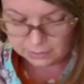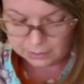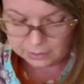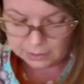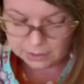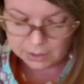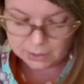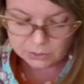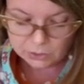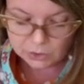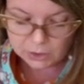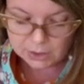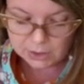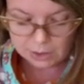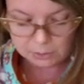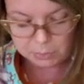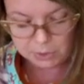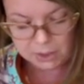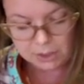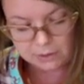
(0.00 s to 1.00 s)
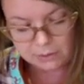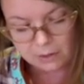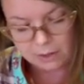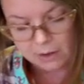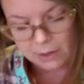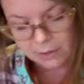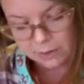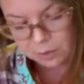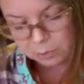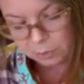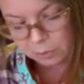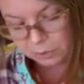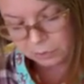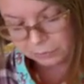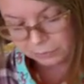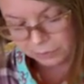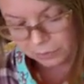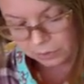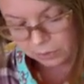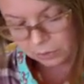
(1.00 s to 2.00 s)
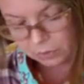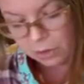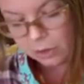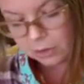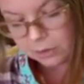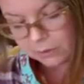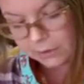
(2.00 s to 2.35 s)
Kenji had been in the hospital for a long